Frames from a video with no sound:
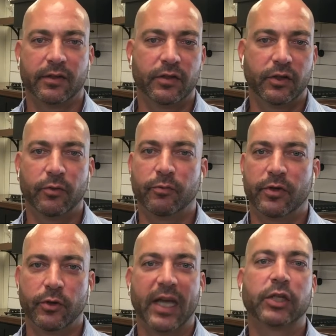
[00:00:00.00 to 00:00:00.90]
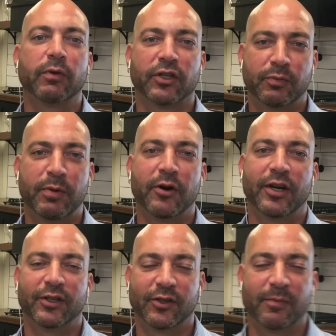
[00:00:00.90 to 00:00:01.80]
You get to
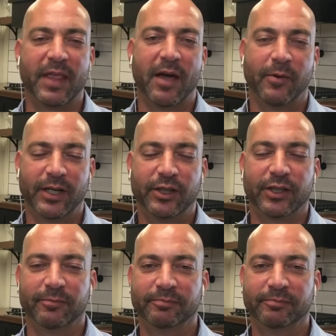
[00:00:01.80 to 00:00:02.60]
experience them that way too.